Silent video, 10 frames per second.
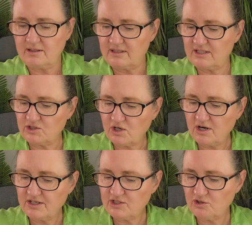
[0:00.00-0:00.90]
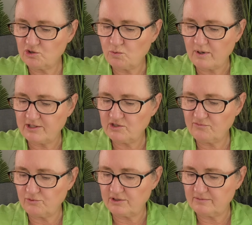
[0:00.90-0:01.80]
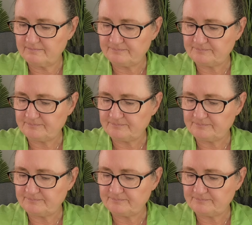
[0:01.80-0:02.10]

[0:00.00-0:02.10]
This card is here twice for you.